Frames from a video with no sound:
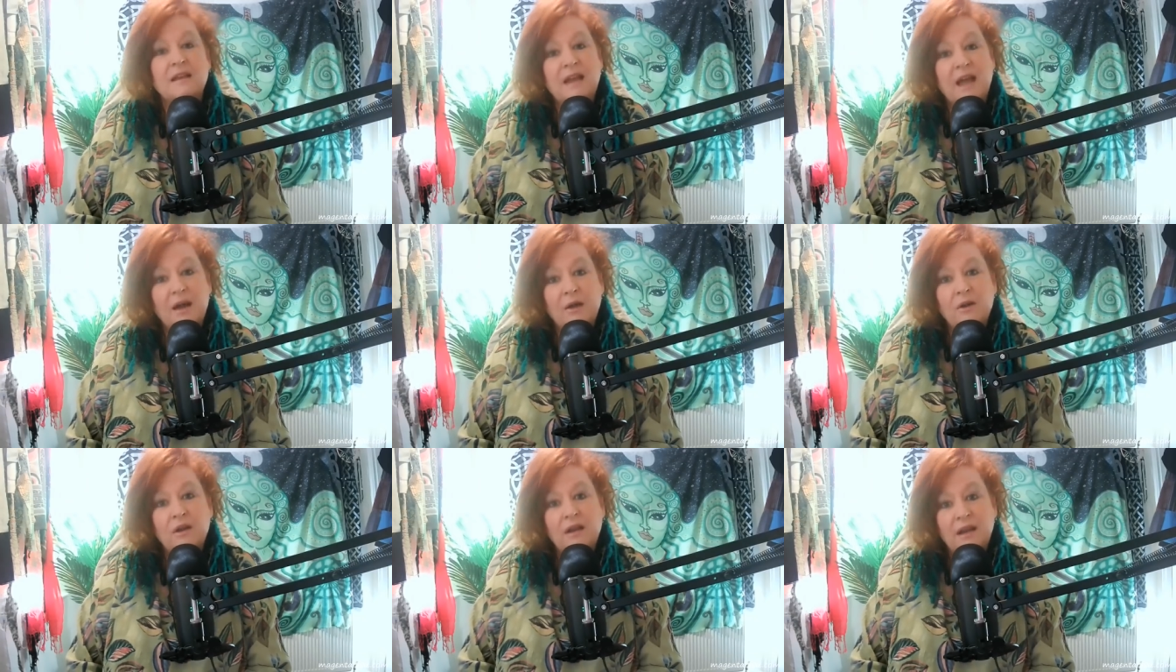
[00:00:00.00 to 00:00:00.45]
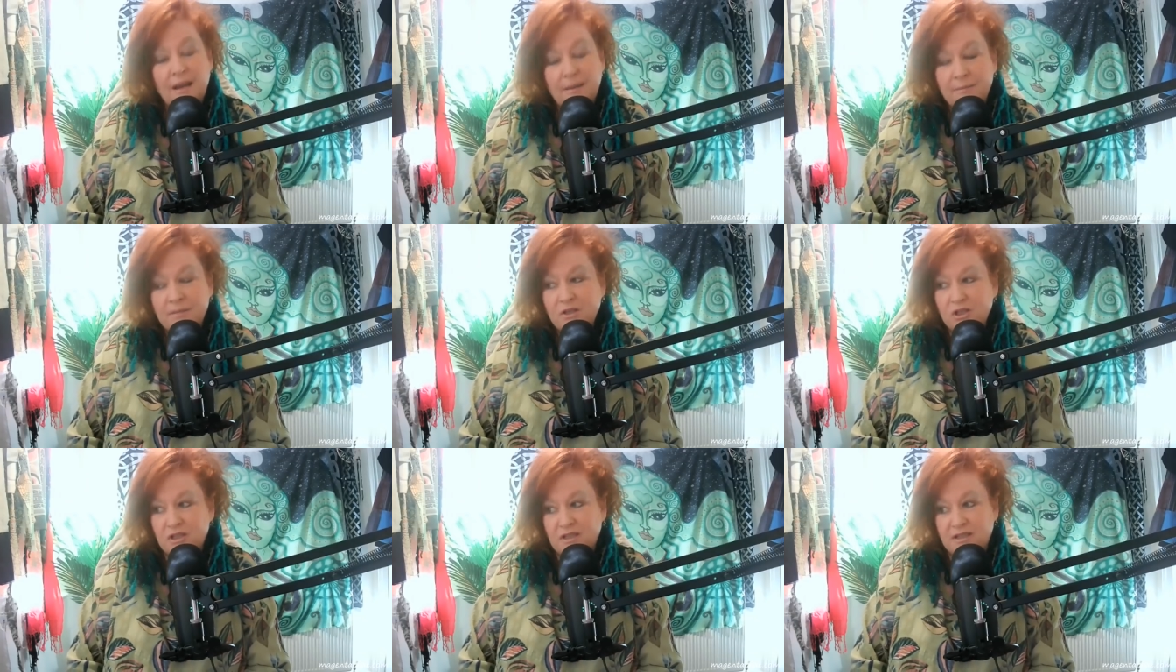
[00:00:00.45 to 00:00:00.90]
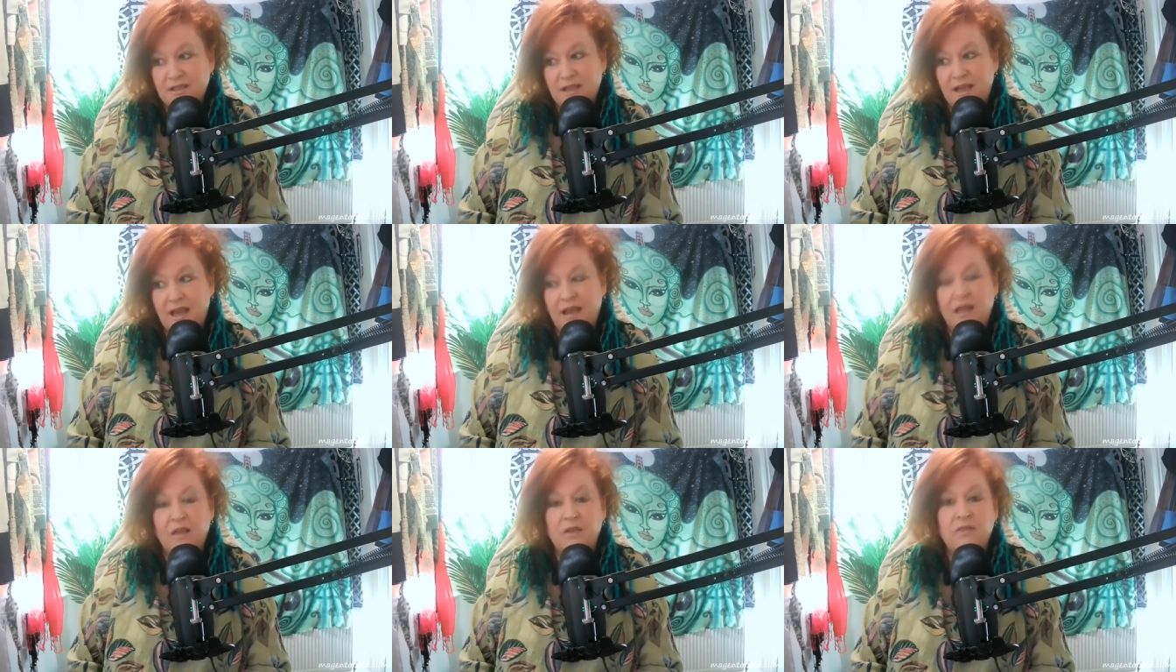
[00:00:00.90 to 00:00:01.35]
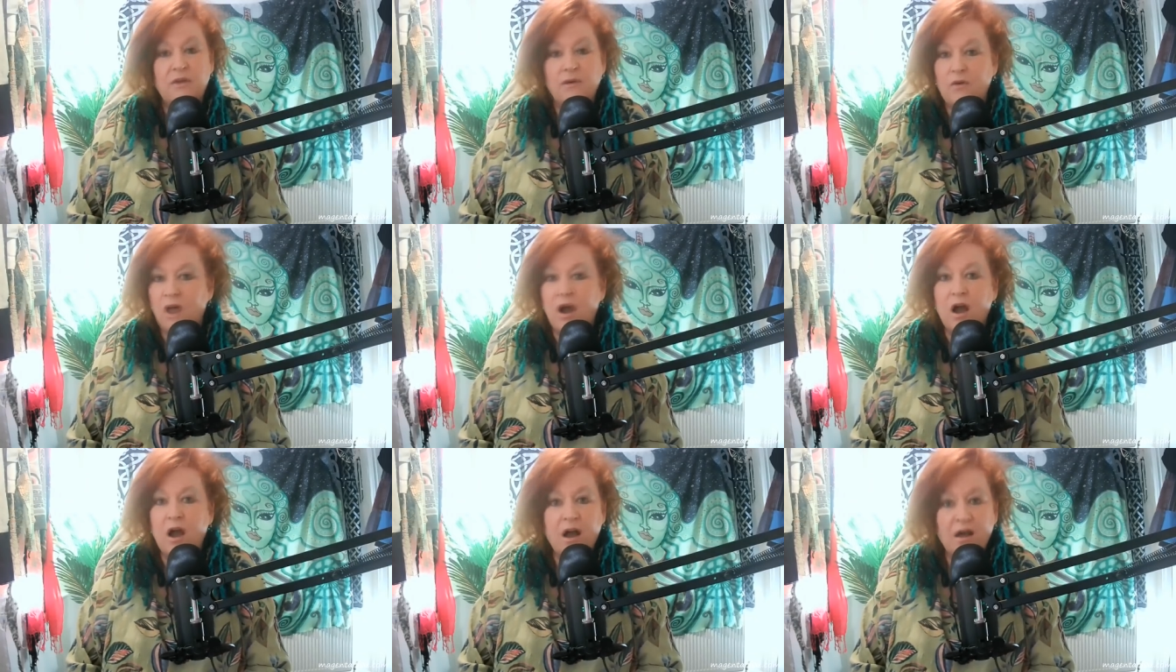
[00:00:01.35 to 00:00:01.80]
now let me just say
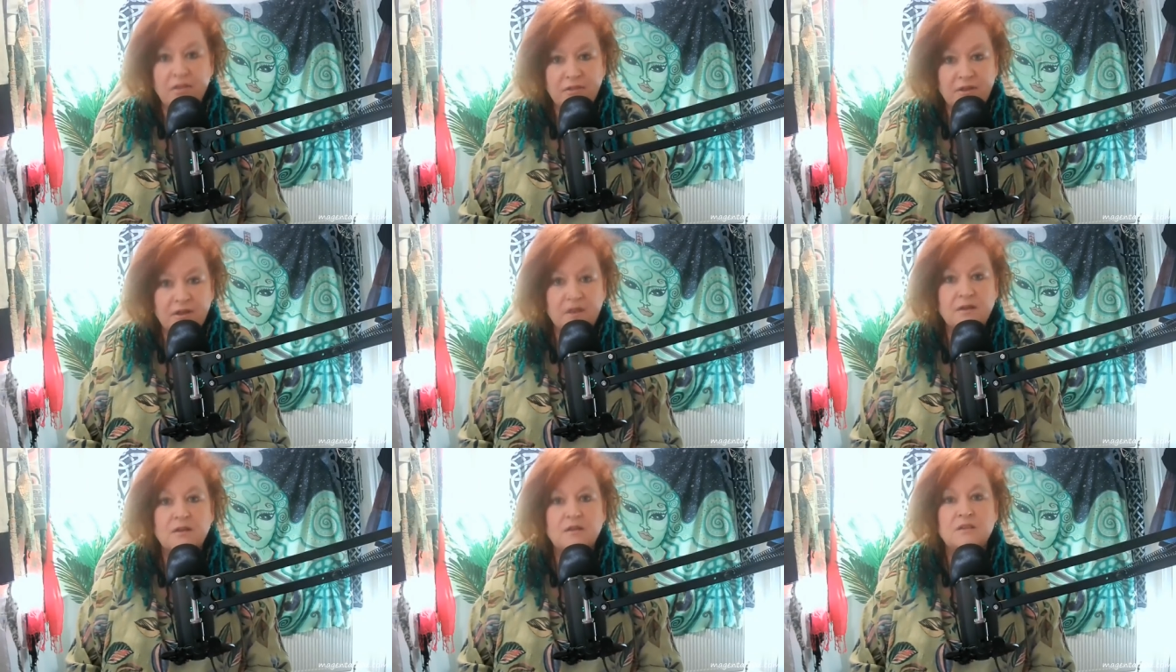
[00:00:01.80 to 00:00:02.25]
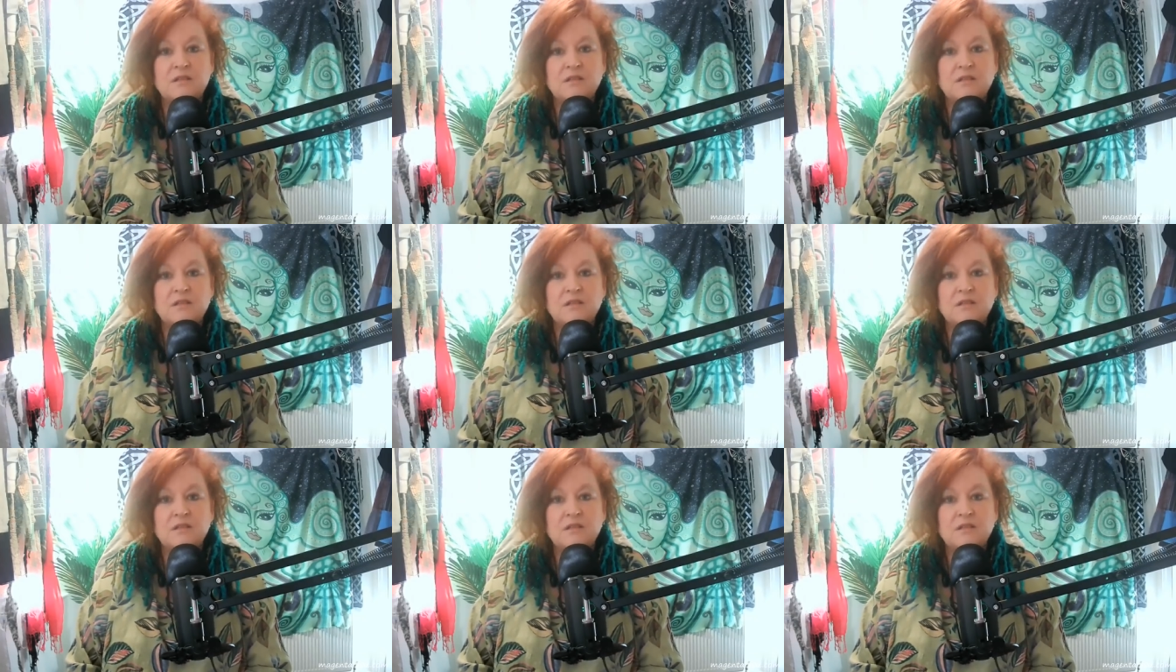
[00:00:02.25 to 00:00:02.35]
there are other